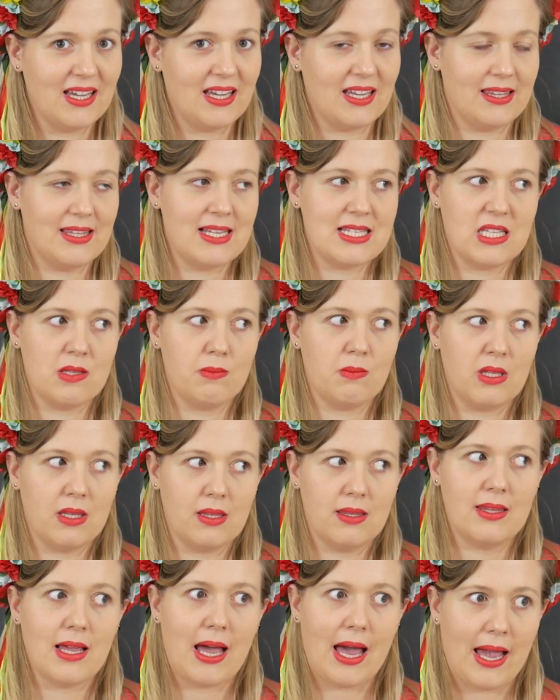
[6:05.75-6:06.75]
it doesn't
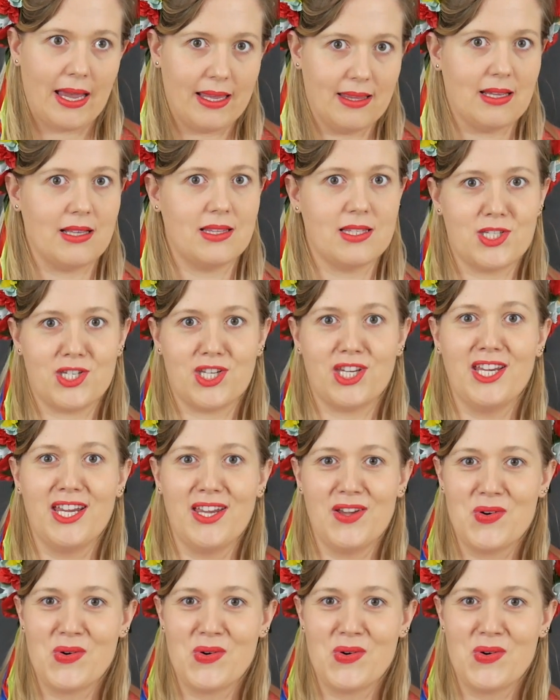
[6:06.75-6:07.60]
mean die, that she